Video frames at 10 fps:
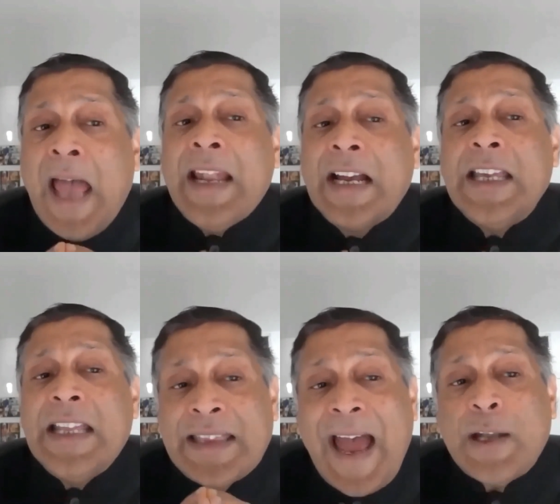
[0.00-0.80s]
And I
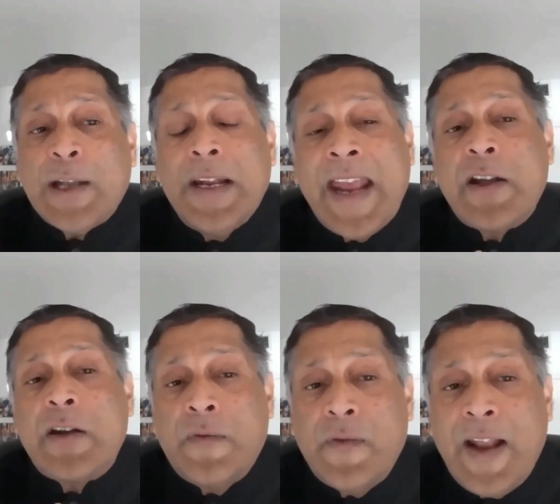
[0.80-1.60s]
think that will
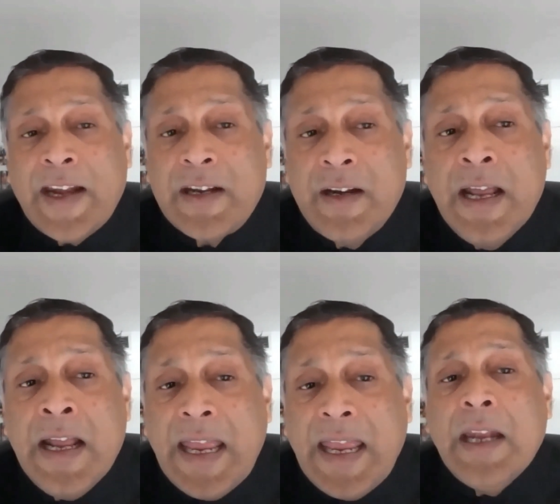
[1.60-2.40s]
get
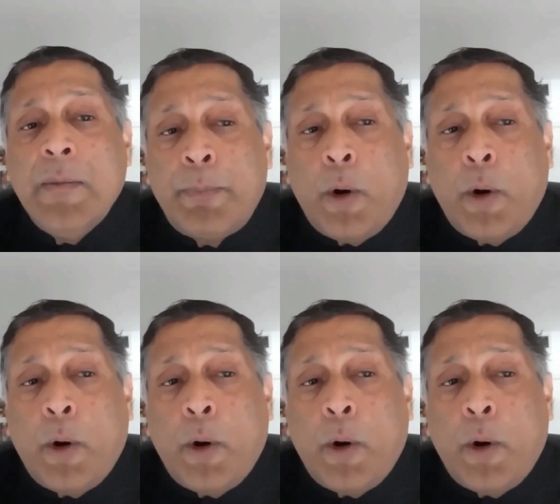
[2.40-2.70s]
reflected in